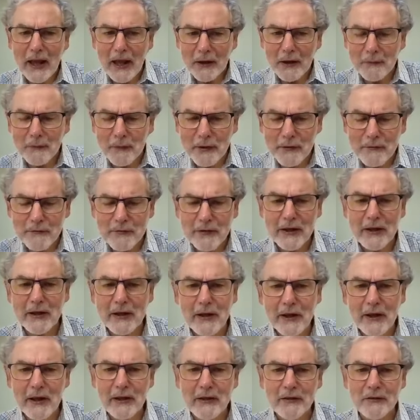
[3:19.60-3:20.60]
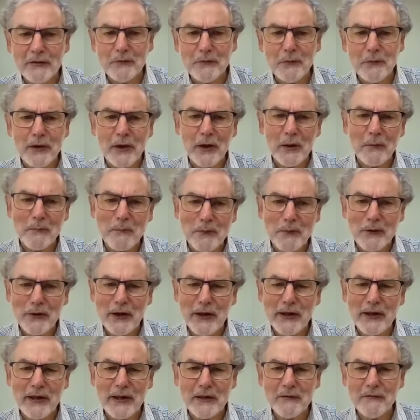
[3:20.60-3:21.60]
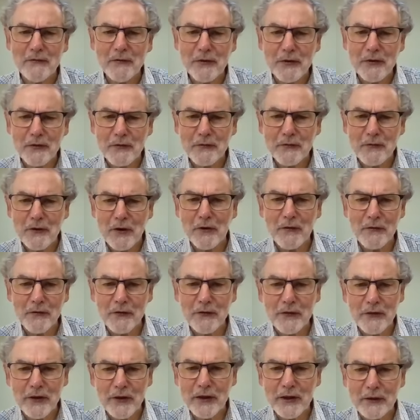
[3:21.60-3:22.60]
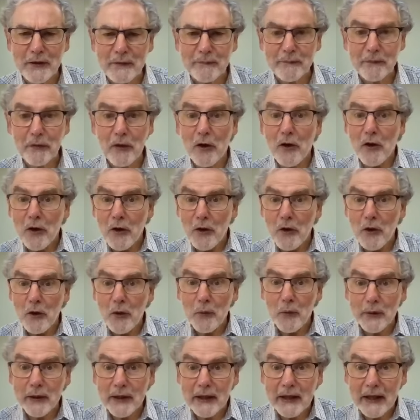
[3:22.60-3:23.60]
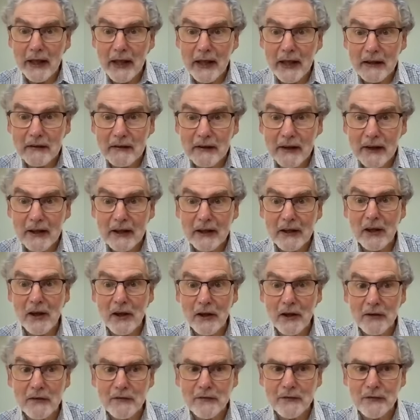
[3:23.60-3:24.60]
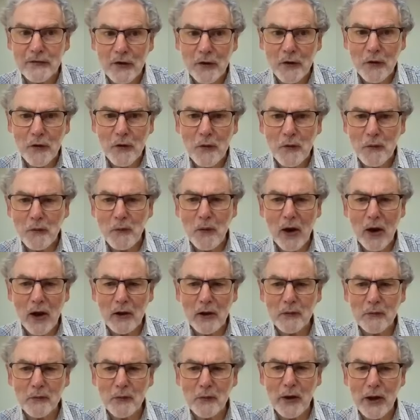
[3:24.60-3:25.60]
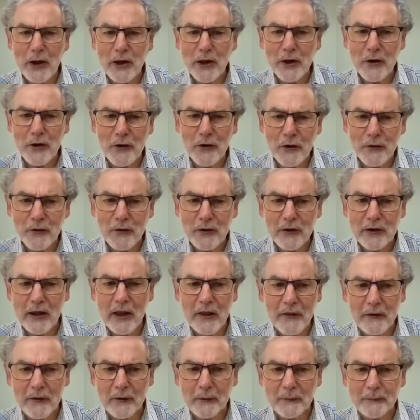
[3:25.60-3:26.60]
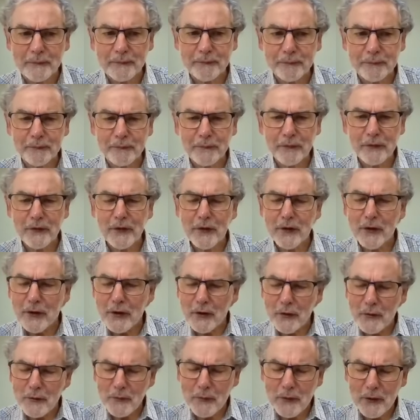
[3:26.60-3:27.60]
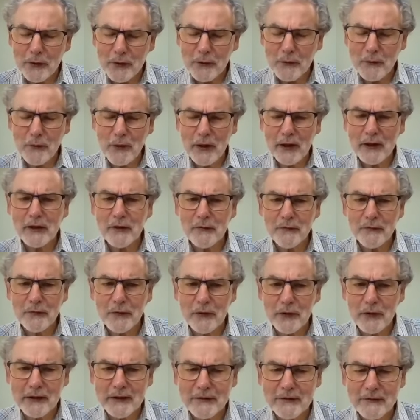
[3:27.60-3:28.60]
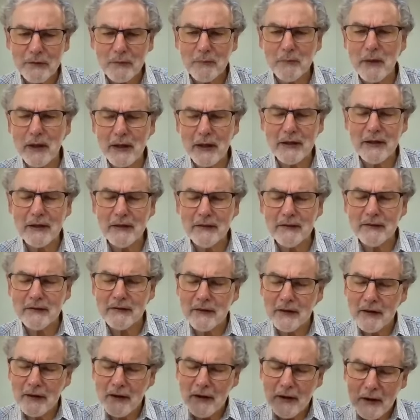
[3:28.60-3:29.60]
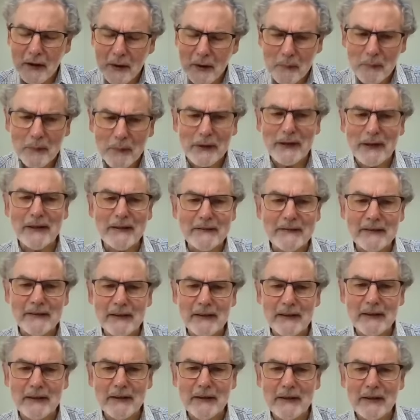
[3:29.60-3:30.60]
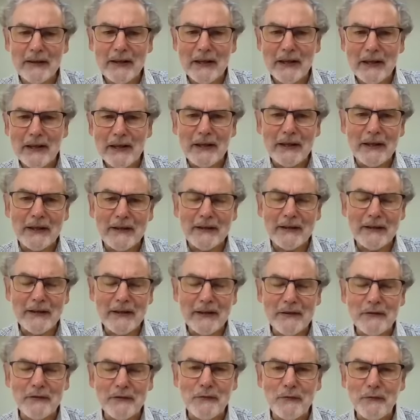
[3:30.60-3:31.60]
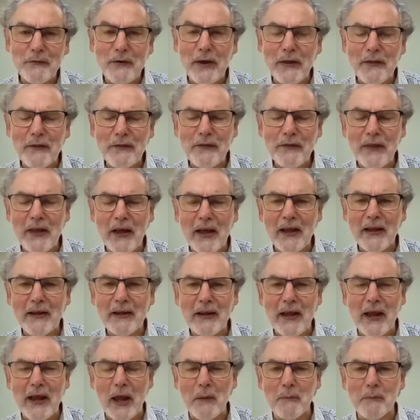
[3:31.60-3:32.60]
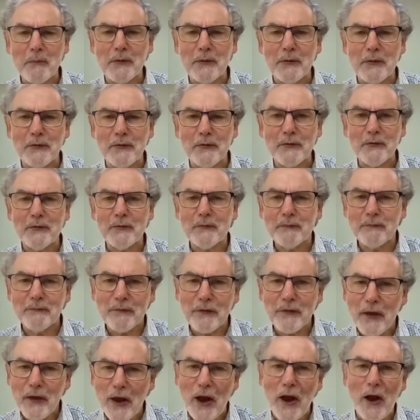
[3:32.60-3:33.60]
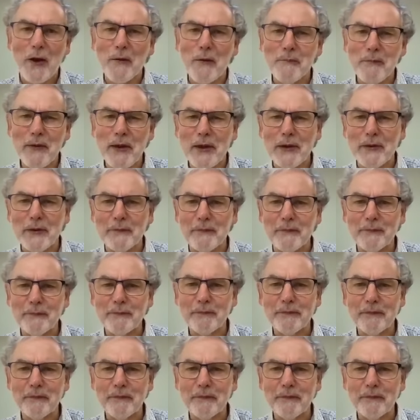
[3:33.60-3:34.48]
and we realize we are praying for the wrong thing, or we get an answer one way or another. What a wonderful and tremendous blessing it is when that happens. Amen.